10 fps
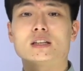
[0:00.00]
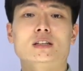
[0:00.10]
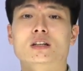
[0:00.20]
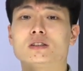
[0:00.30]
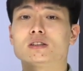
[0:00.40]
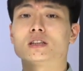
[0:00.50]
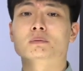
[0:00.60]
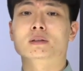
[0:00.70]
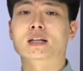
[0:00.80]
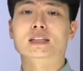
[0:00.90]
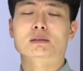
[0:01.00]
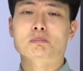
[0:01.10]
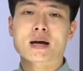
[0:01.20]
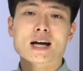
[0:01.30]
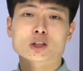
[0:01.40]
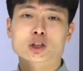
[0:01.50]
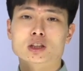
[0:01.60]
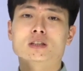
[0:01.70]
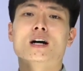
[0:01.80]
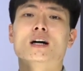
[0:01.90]
It can also symbolize
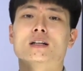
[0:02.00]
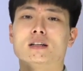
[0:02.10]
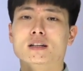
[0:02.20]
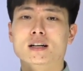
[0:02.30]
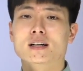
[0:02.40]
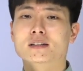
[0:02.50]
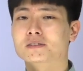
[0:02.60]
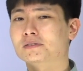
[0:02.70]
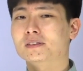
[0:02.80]
passion, love.